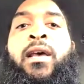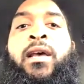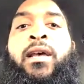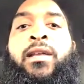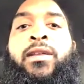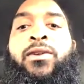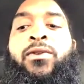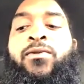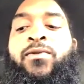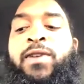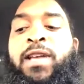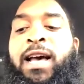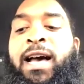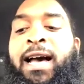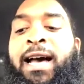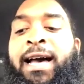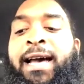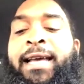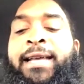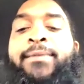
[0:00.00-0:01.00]
you've
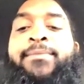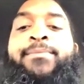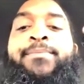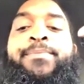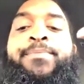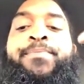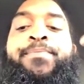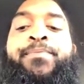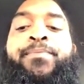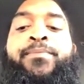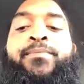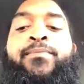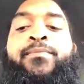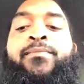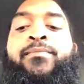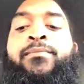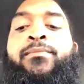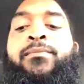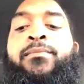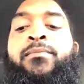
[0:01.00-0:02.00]
got
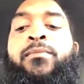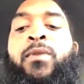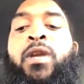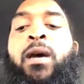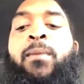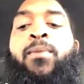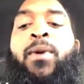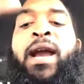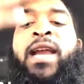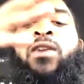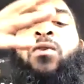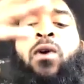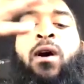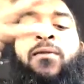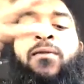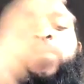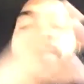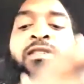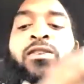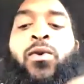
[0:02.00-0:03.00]
a brand new
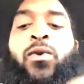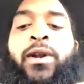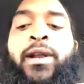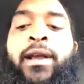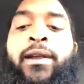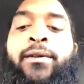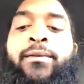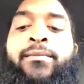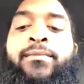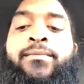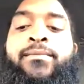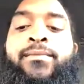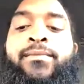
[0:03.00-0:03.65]
offensive coordinator.